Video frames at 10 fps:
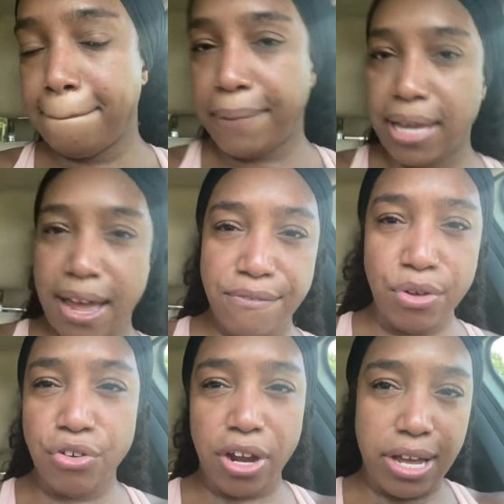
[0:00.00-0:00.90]
But I feel
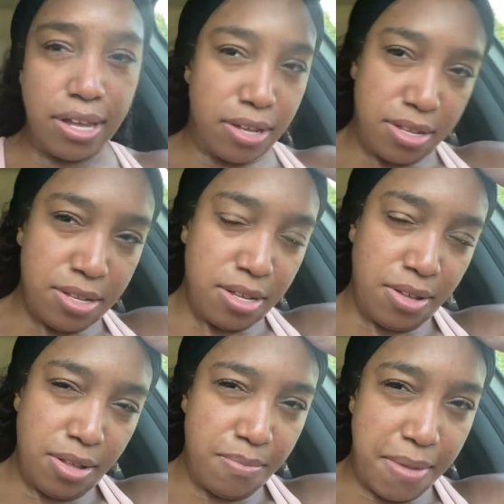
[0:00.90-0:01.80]
great.
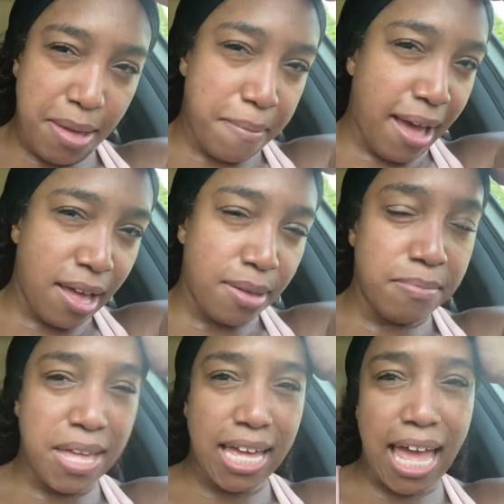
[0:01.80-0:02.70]
Me and my,
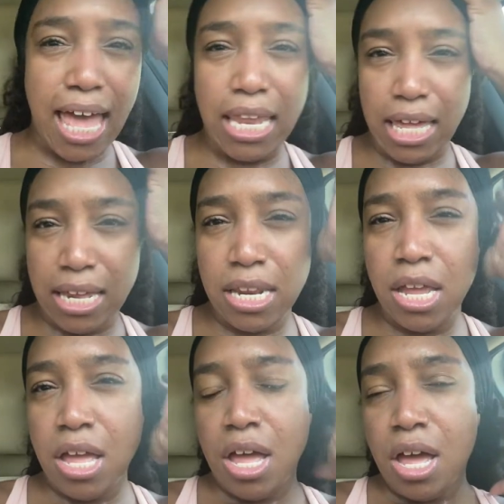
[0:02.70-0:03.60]
me and
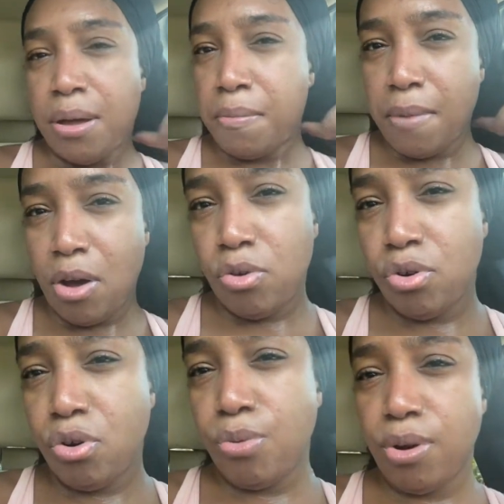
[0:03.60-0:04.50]
Kaylin, my old
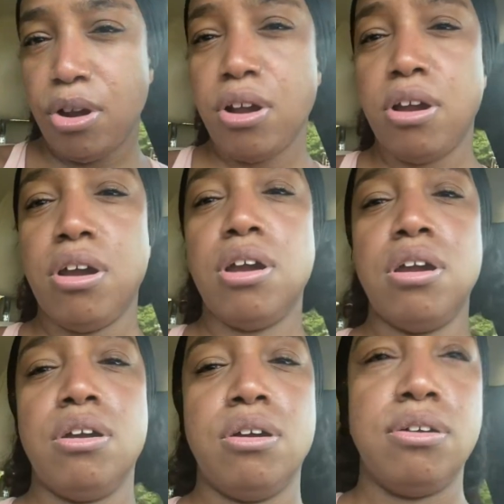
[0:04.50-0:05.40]
co-worker,
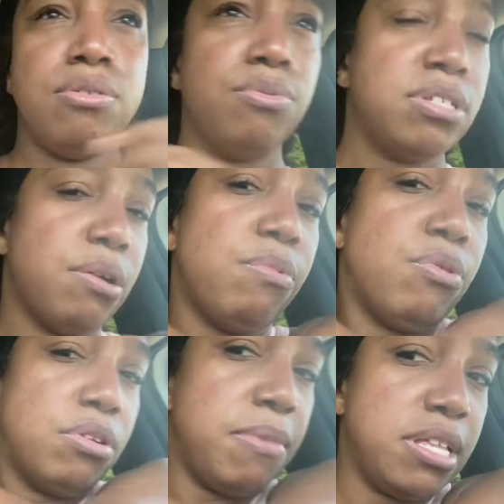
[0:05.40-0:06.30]
we said we're
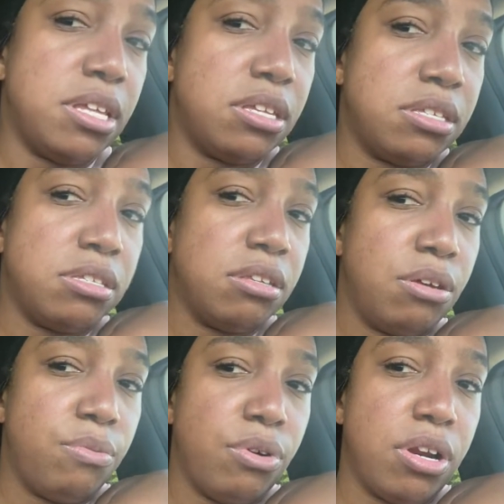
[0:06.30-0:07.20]
going to make this.
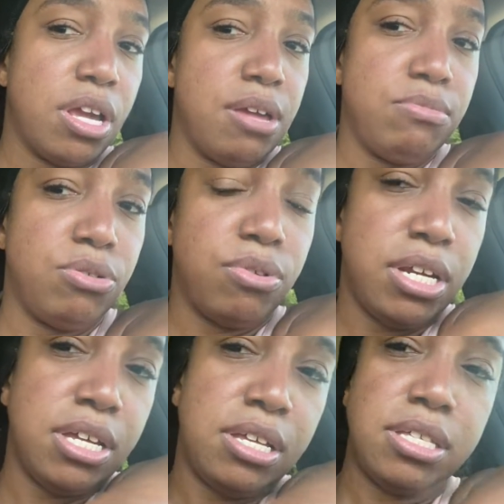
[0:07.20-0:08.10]
We're going to keep doing
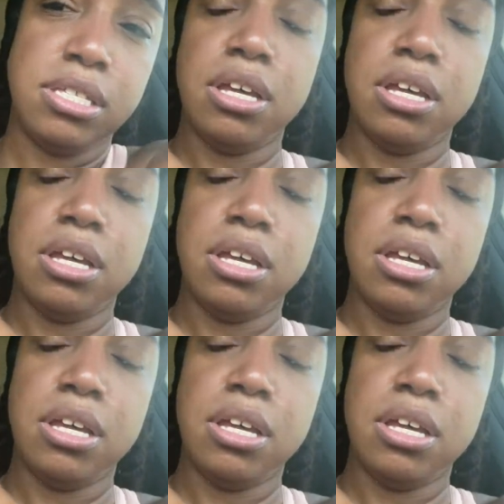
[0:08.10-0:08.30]
this.